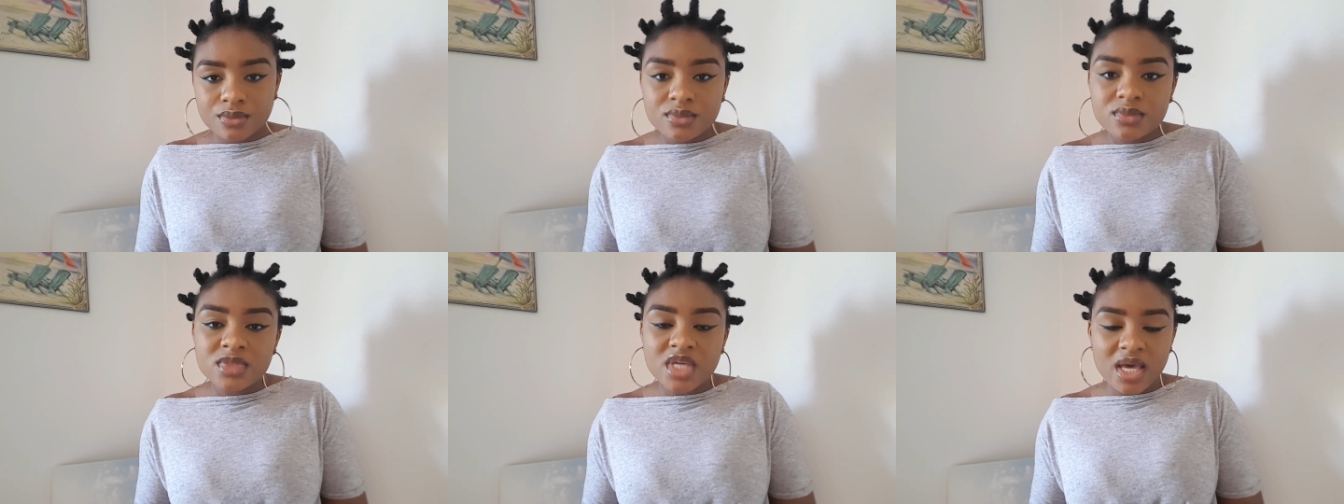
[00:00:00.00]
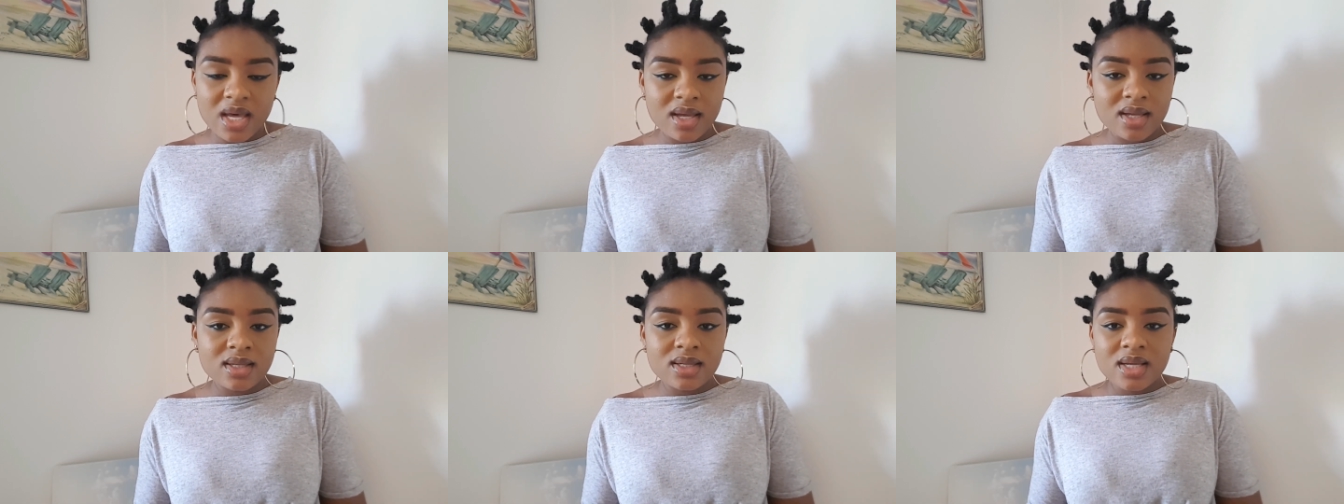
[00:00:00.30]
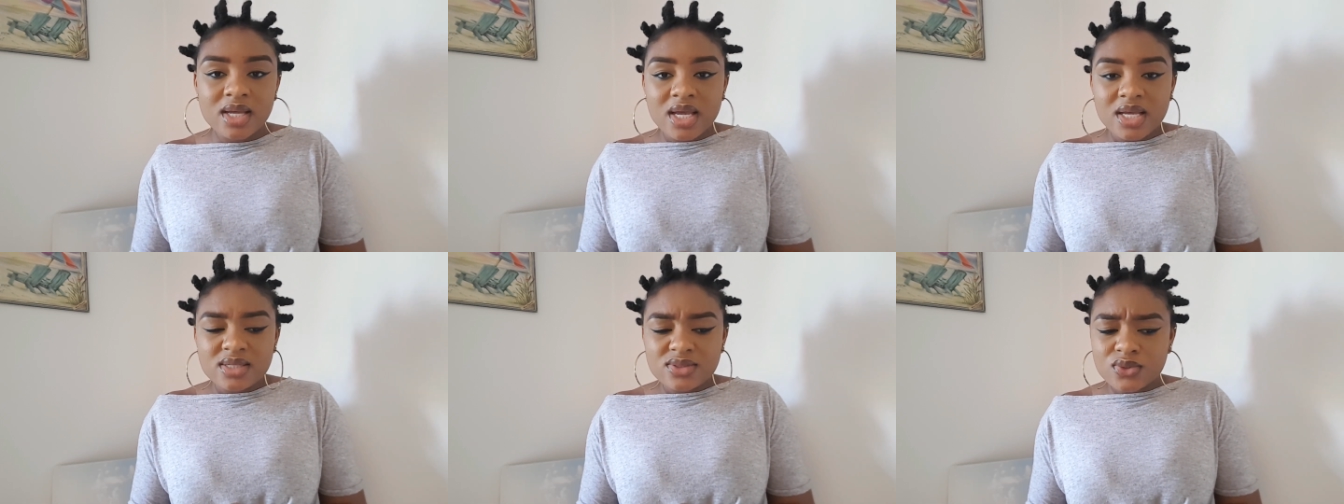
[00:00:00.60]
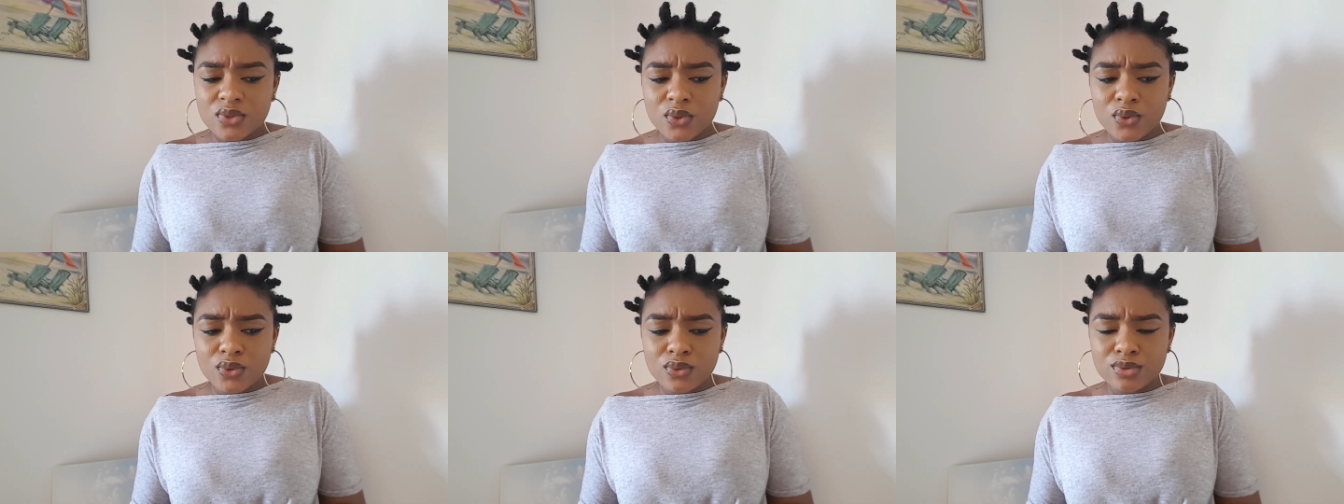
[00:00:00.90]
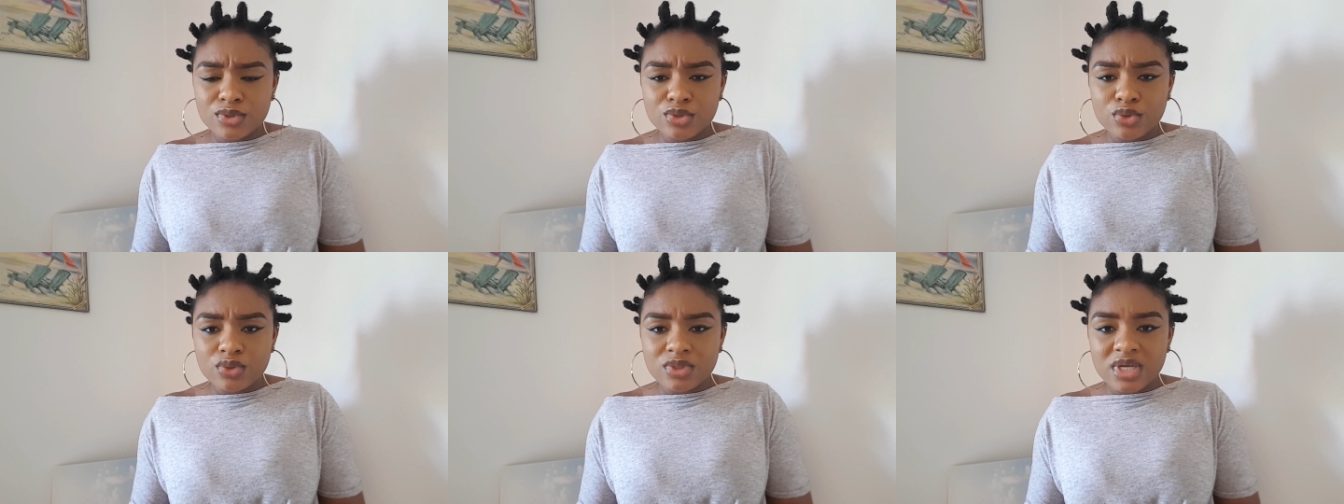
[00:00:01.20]
yeah so,
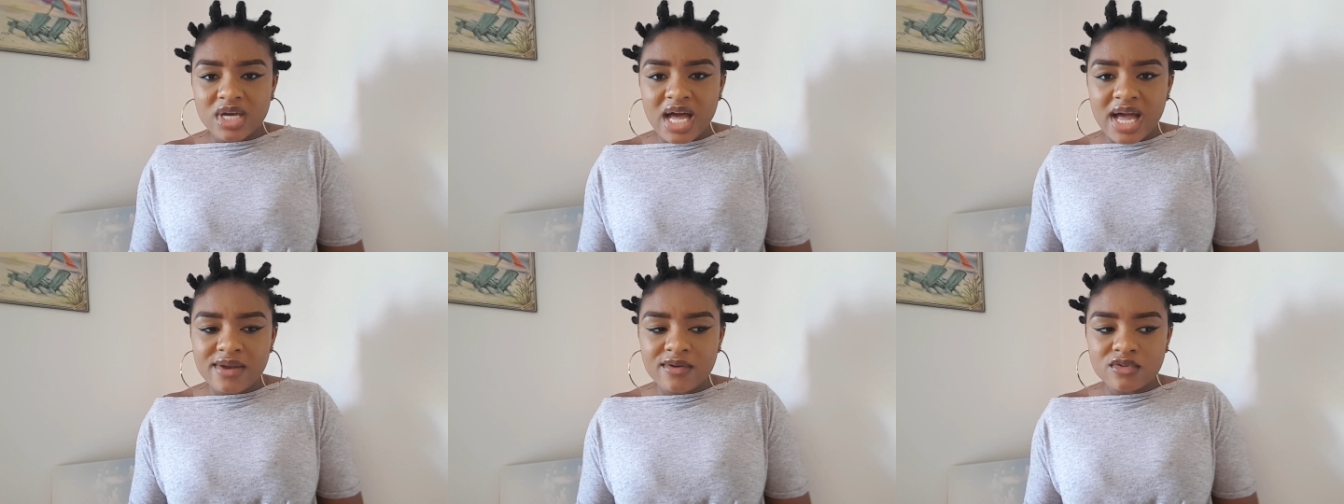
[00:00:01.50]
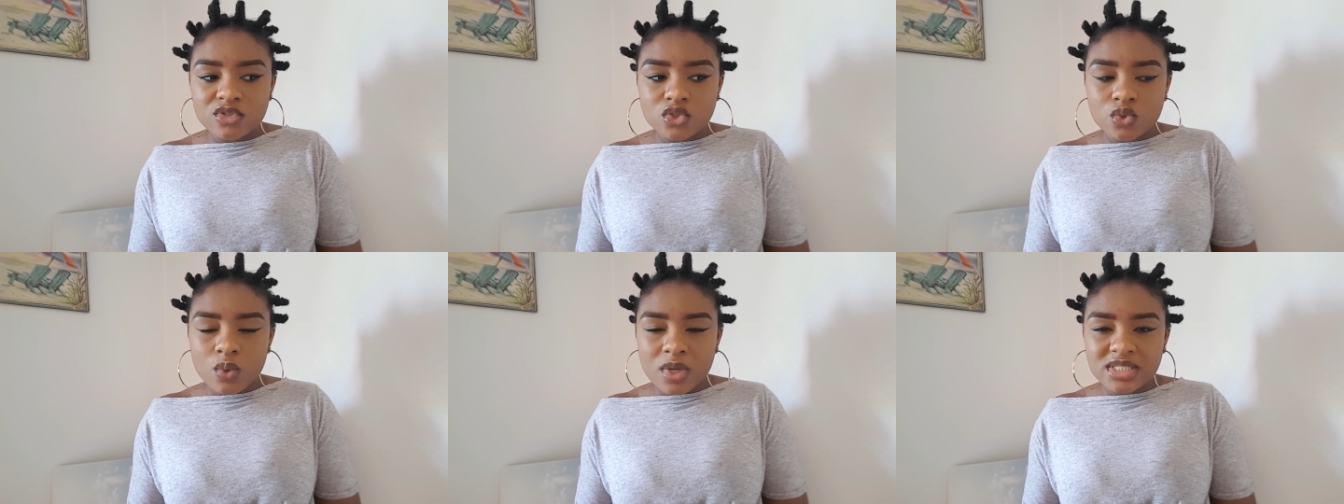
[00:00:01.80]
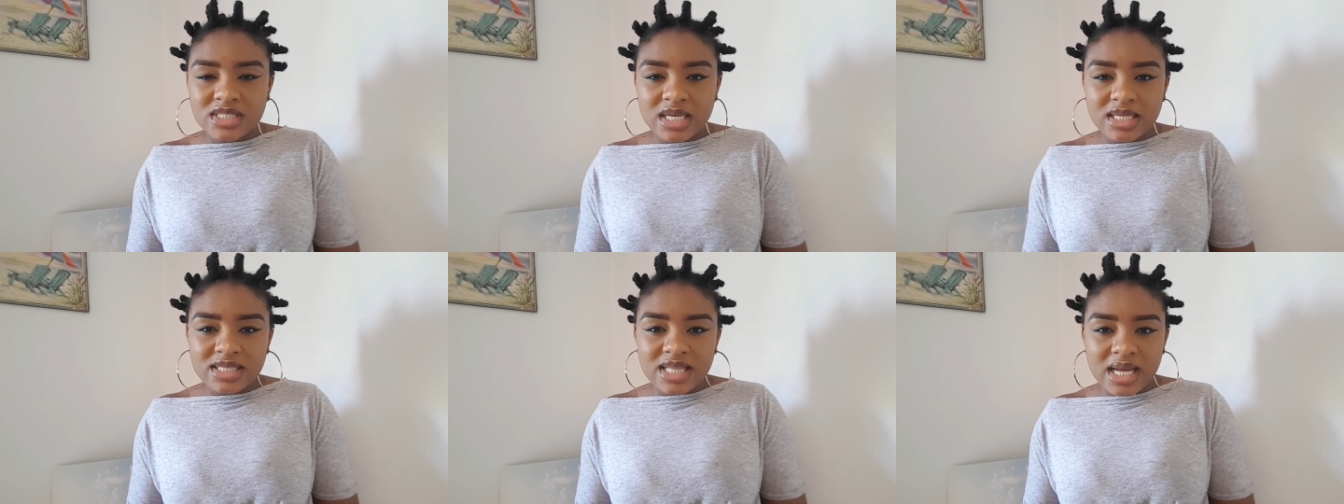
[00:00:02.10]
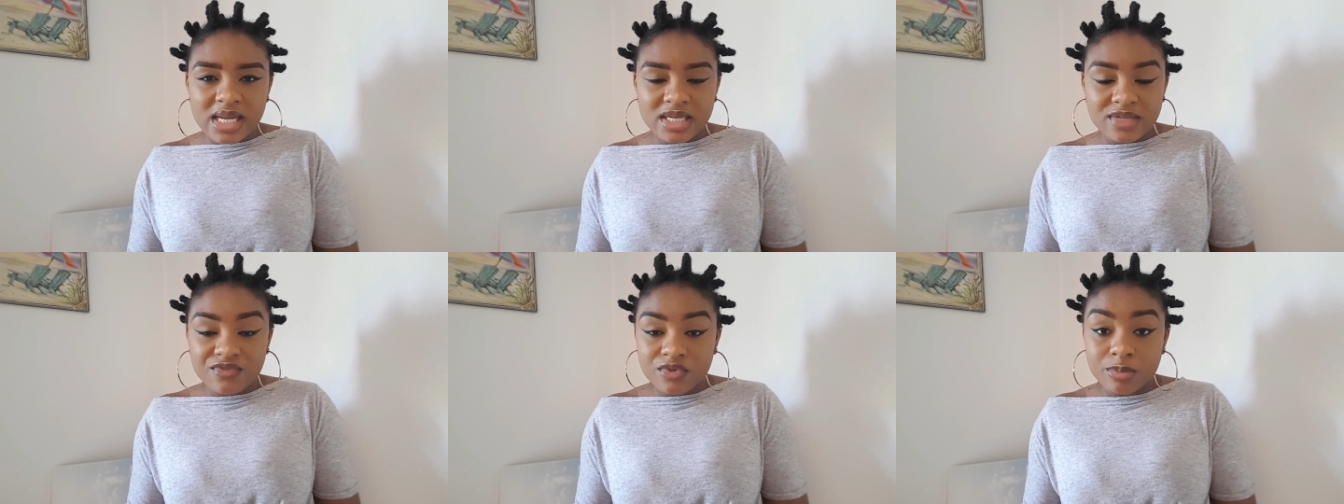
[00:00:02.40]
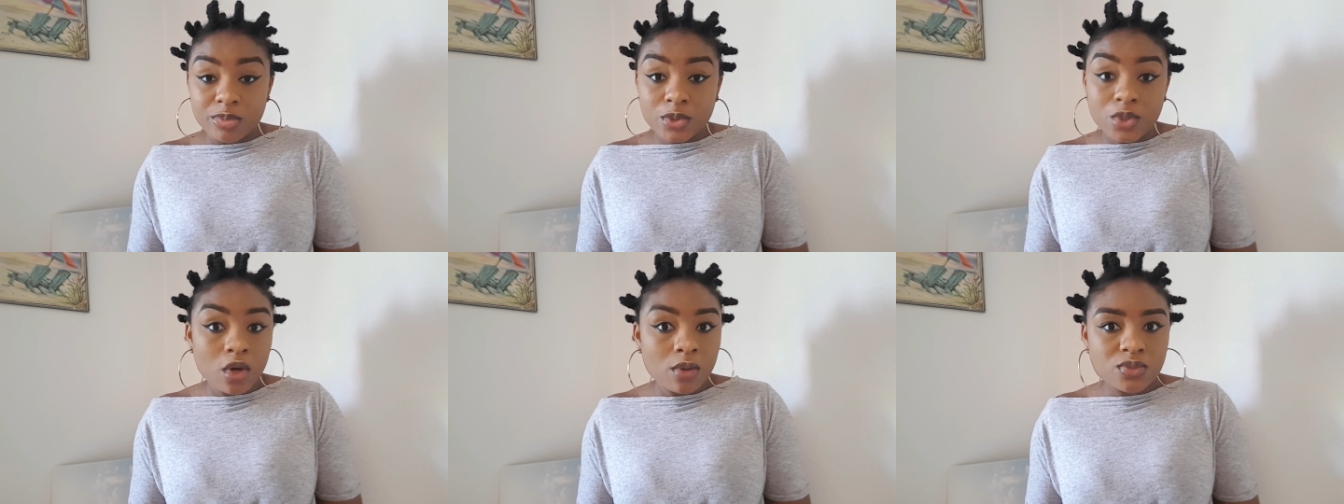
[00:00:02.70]
you know, the kind of sweater that if it
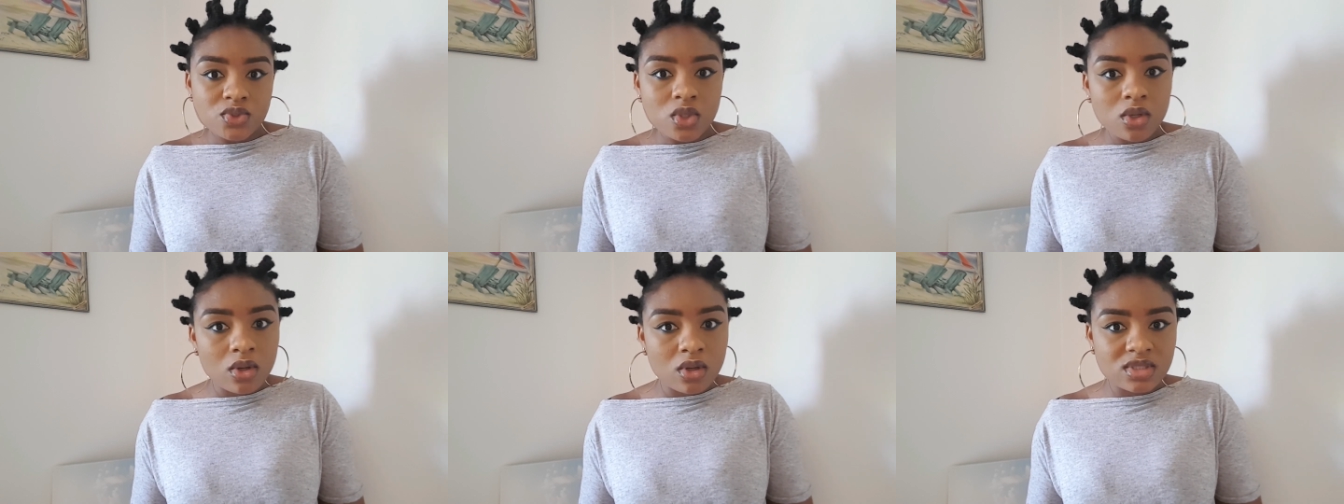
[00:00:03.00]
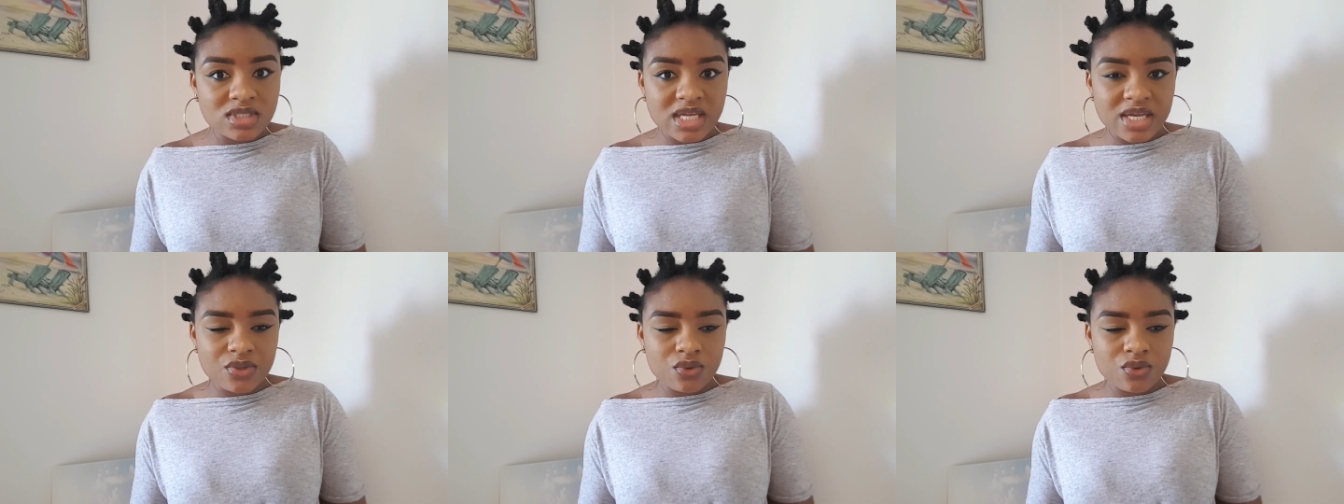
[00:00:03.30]
becomes hotter,